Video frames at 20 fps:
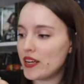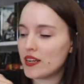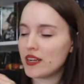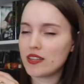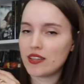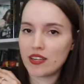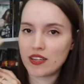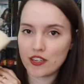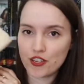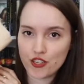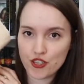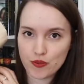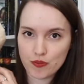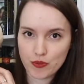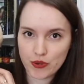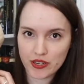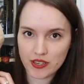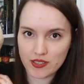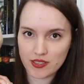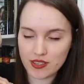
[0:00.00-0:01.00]
and I think I should
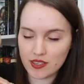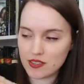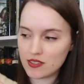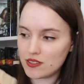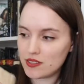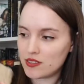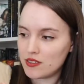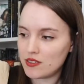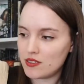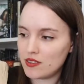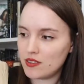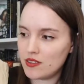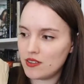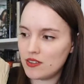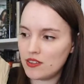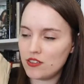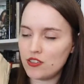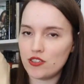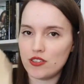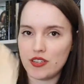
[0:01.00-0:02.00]
bring this
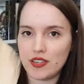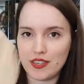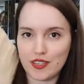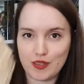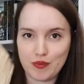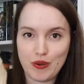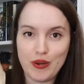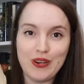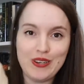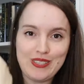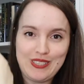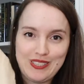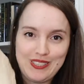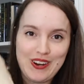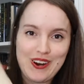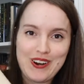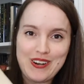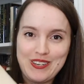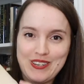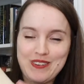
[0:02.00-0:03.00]
to the indie
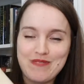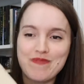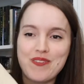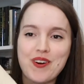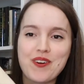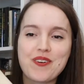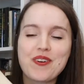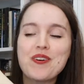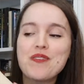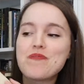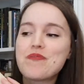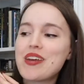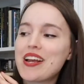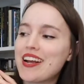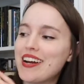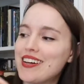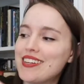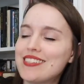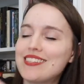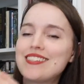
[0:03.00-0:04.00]
bookstore tomorrow,
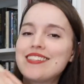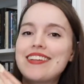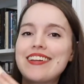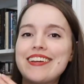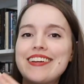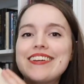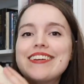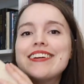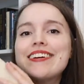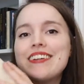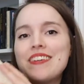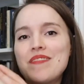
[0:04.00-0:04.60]
because like